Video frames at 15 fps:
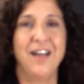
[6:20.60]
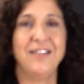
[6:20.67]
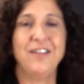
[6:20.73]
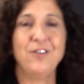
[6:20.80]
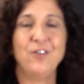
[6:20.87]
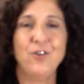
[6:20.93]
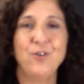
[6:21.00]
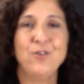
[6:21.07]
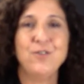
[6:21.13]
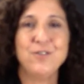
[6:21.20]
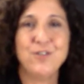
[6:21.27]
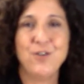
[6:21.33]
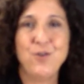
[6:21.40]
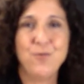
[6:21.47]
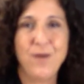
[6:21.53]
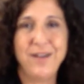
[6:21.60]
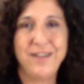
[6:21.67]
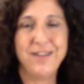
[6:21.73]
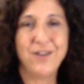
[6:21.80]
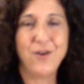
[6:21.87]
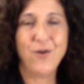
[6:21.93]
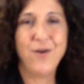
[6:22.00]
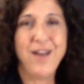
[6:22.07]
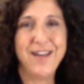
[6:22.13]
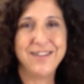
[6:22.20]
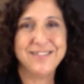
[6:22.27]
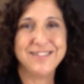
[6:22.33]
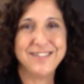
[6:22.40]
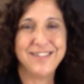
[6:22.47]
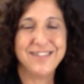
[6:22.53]
Little learners, are you ready to go ahead
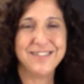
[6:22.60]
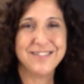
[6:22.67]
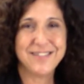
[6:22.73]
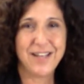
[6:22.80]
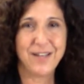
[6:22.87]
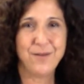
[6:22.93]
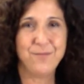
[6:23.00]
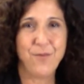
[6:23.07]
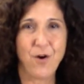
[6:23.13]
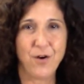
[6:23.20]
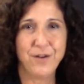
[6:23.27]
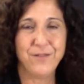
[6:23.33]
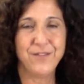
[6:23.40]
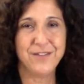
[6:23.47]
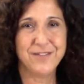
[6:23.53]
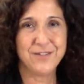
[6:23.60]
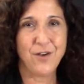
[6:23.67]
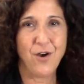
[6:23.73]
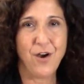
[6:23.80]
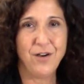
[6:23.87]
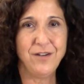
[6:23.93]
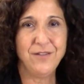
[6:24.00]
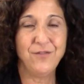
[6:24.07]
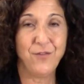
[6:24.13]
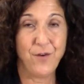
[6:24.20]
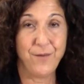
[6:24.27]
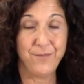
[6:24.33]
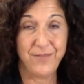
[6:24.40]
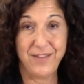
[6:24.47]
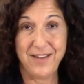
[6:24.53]
and sing the second part of the song
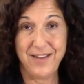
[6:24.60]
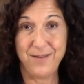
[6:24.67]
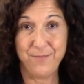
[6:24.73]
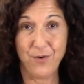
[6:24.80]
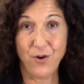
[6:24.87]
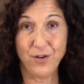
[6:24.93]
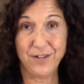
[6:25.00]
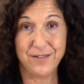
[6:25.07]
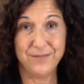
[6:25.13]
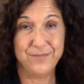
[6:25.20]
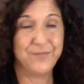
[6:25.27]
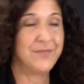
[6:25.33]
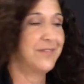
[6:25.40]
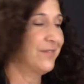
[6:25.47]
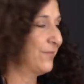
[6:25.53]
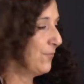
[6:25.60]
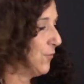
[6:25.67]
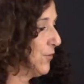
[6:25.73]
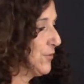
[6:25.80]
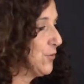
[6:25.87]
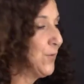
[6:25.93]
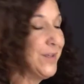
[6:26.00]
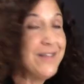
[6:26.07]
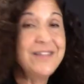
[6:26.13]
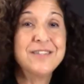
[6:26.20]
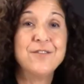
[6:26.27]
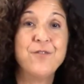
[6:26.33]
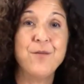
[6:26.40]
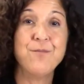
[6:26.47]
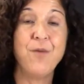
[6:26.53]
from the book? We're doing the
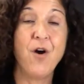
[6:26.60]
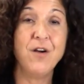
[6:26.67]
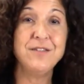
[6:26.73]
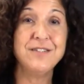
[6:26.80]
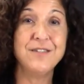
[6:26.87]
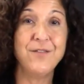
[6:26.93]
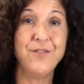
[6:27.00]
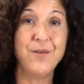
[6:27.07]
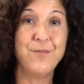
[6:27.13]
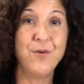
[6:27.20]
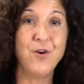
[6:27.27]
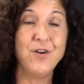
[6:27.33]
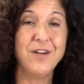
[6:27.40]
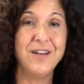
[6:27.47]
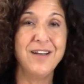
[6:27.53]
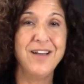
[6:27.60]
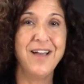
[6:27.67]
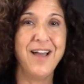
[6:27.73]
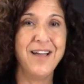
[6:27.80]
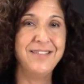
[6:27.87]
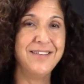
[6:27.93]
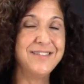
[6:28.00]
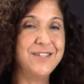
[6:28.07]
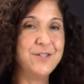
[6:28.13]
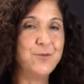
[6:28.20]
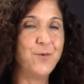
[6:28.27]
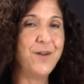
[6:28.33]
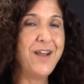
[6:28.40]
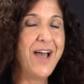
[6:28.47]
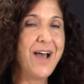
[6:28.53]
different parts of the book, and this is
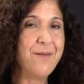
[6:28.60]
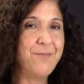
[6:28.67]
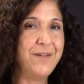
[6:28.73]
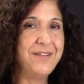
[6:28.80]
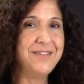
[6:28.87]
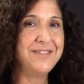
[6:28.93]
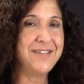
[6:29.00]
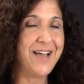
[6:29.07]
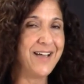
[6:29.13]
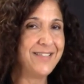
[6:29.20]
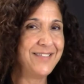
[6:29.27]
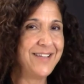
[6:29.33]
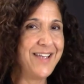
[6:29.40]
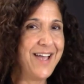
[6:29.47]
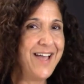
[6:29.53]
what happened at the